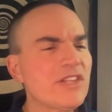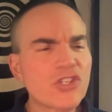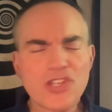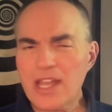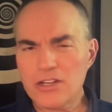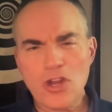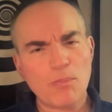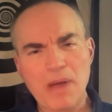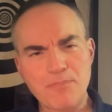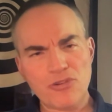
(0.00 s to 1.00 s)
say, no,
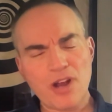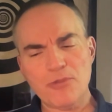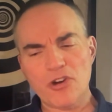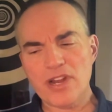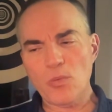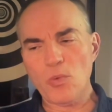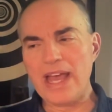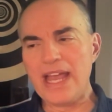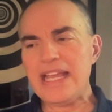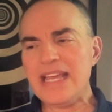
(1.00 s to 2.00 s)
my primary
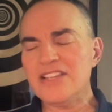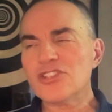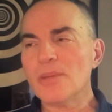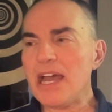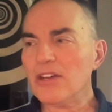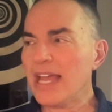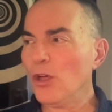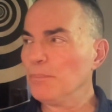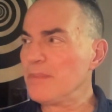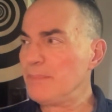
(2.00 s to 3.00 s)
way is about
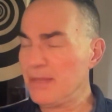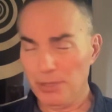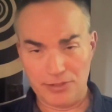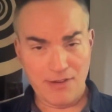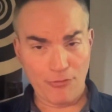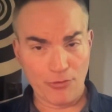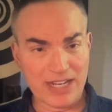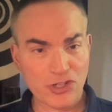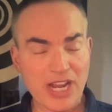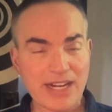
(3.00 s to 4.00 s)
helping people
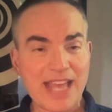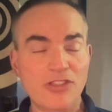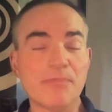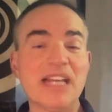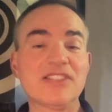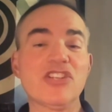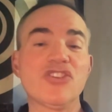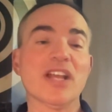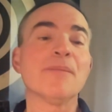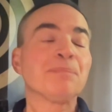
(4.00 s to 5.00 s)
differentiate and their
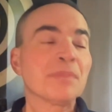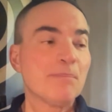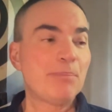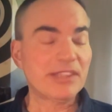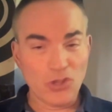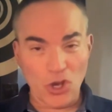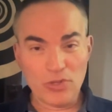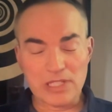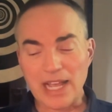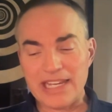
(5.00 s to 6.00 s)
messaging. But
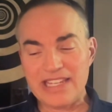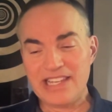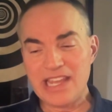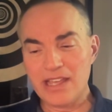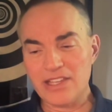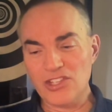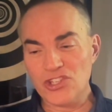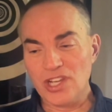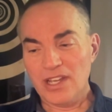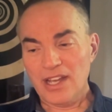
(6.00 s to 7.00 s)
those
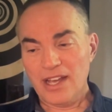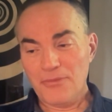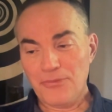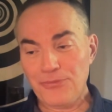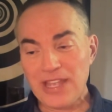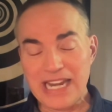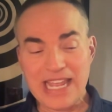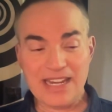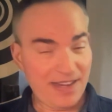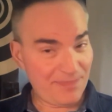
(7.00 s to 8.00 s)
ideas fit
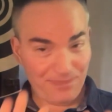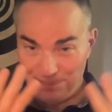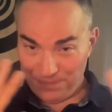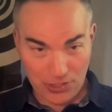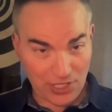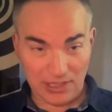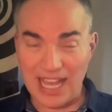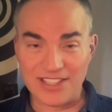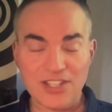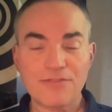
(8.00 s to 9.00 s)
in to
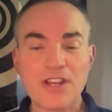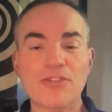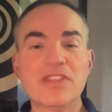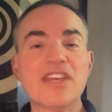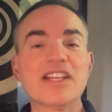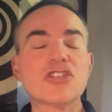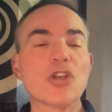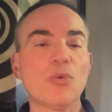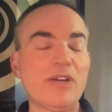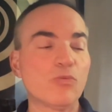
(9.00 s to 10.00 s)
lots of different things.
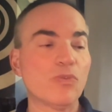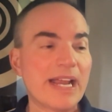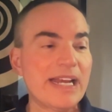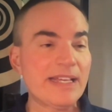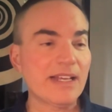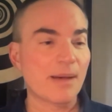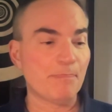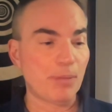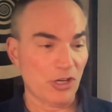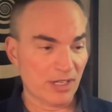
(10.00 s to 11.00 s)
So in writing a
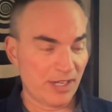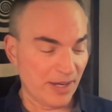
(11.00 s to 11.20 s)
book,